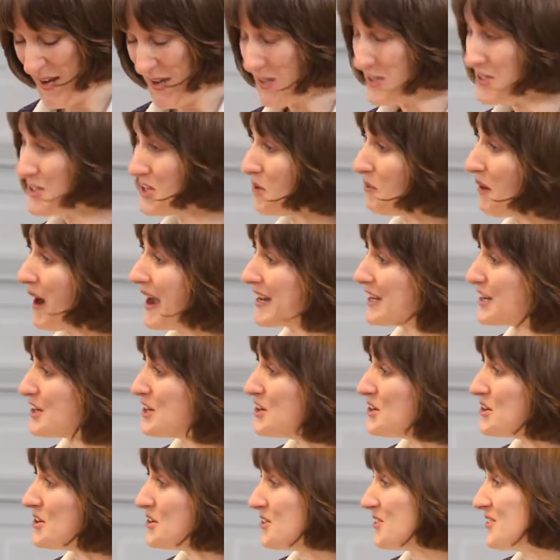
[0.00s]
So I
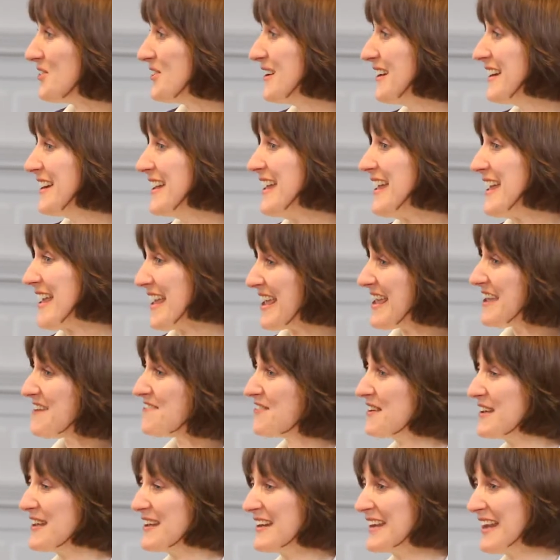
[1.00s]
knew,
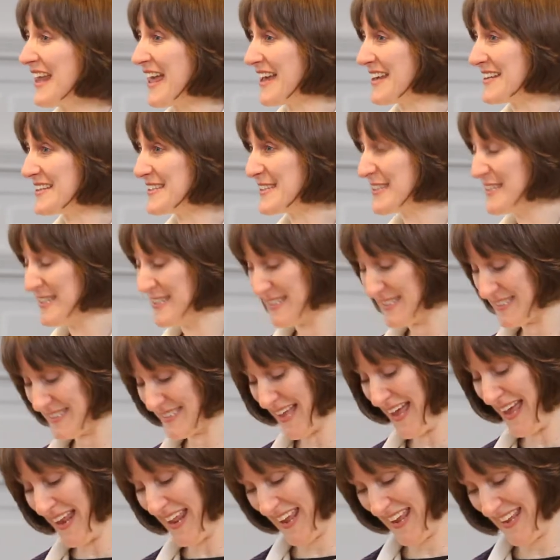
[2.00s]
even as he
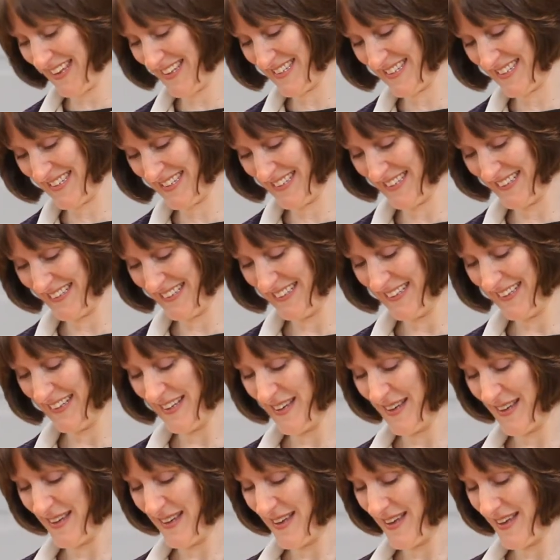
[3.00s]
said it,
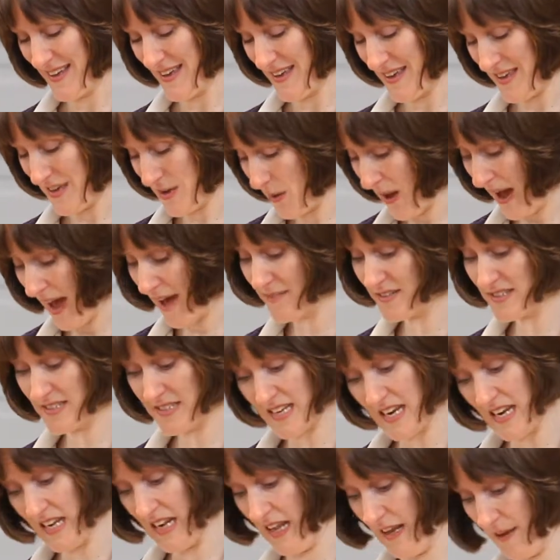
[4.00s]
you have
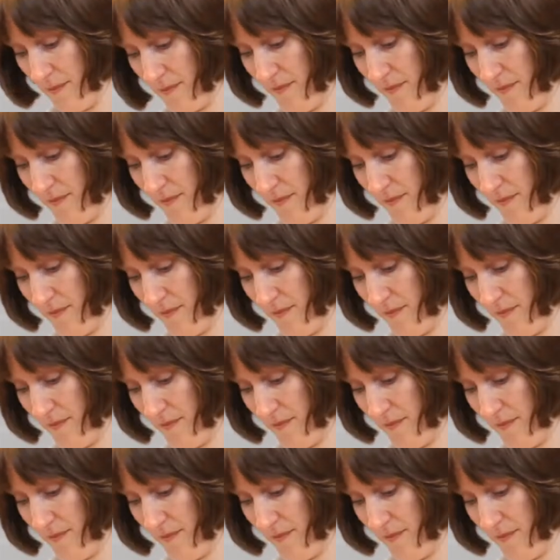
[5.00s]
seen